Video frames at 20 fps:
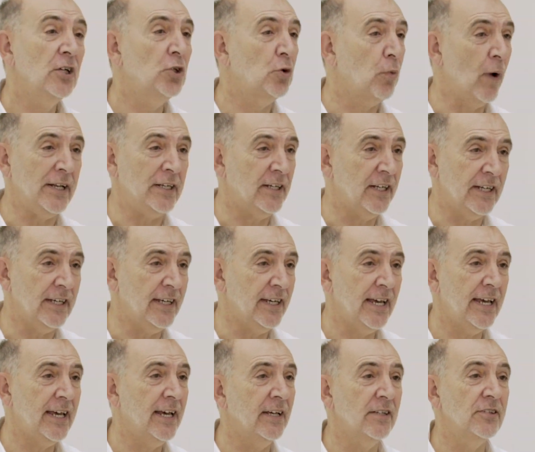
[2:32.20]
20
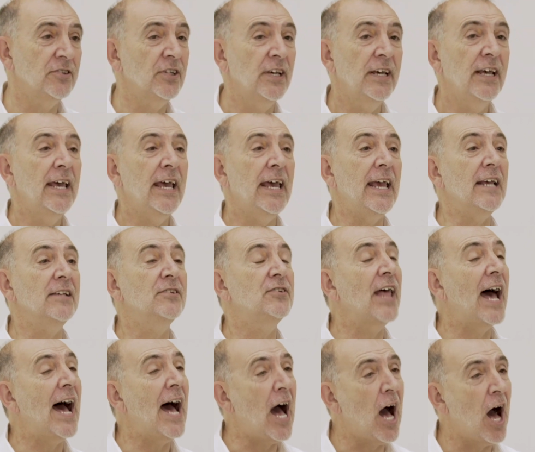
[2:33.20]
years is
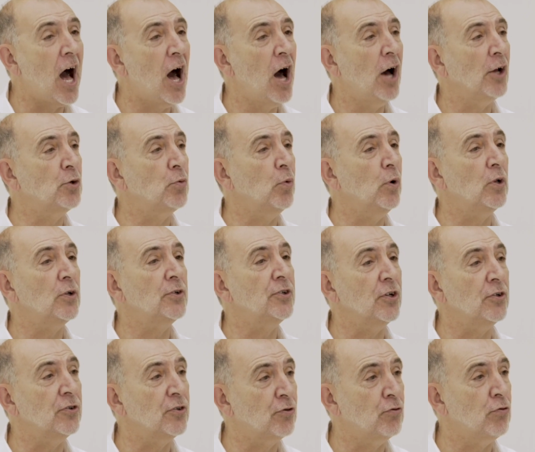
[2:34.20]
that art world
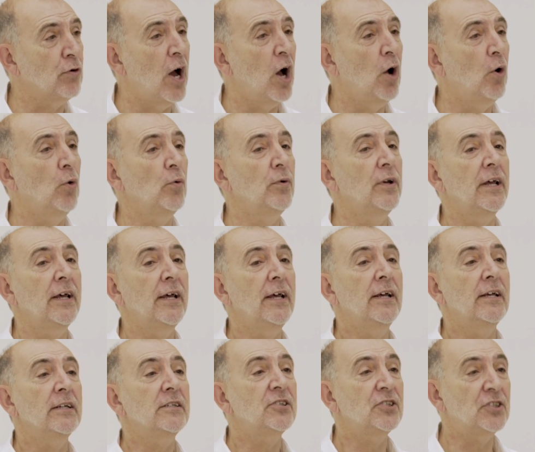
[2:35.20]
has grown,
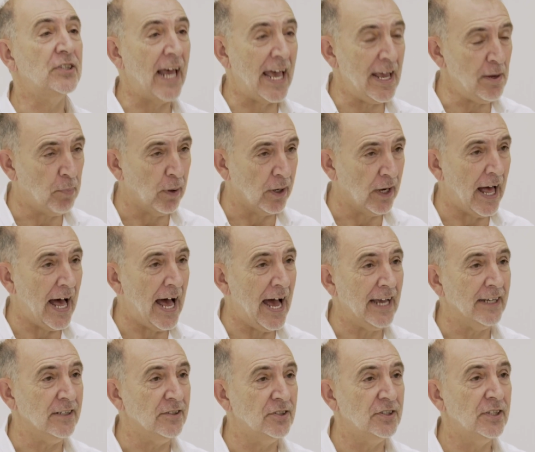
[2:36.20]

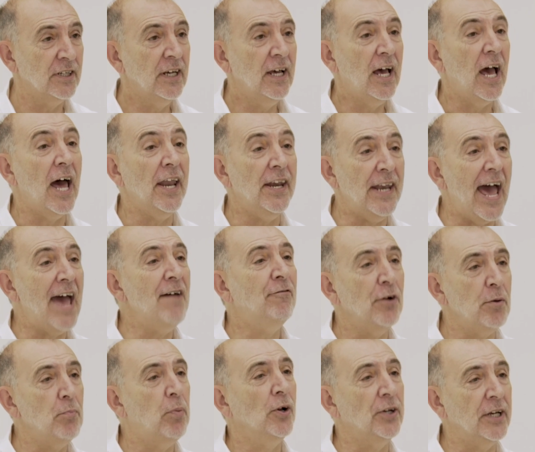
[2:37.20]
stabilized, and
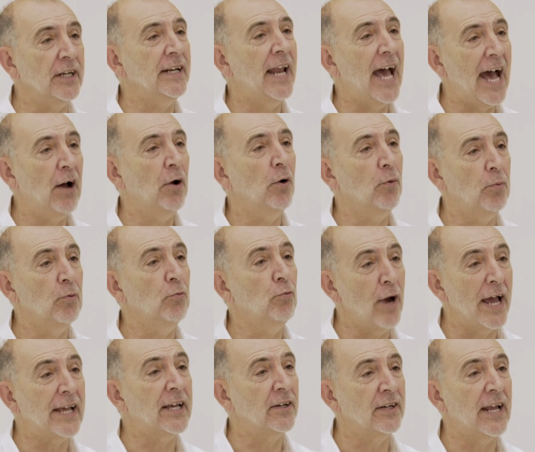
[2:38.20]
everybody now
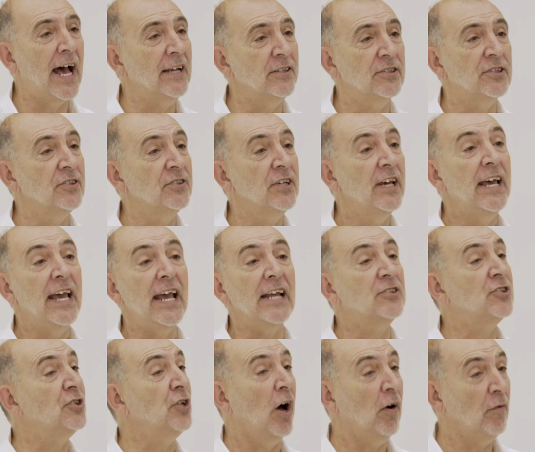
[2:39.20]
recognizes
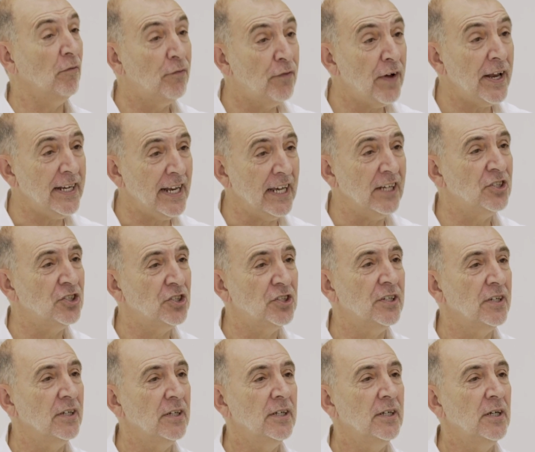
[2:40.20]
it's not finished,
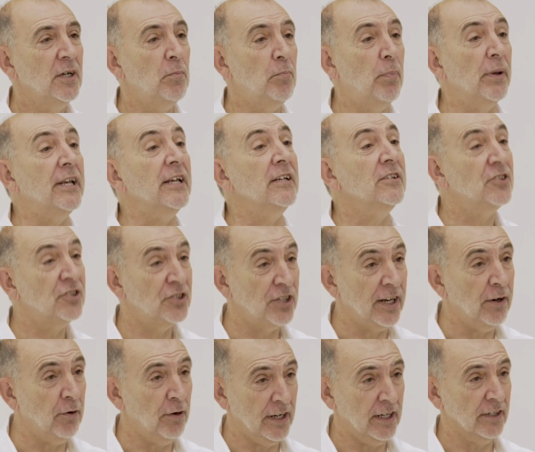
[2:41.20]
but it's
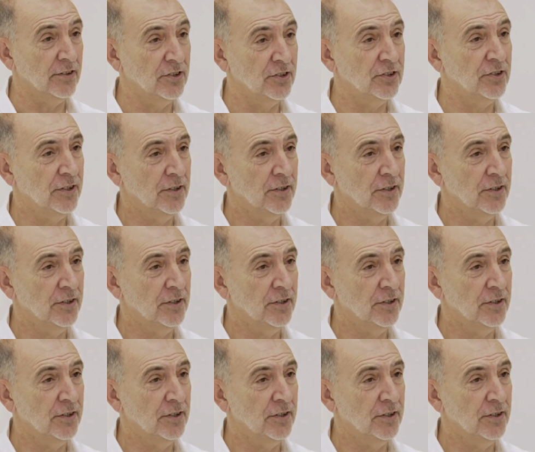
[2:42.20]
serious.